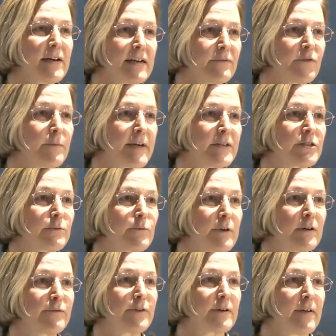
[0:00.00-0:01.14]
information
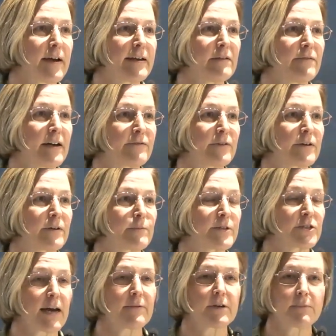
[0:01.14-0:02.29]
warfare line of effort,
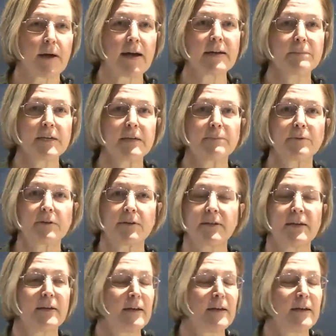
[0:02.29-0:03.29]
which I remind people,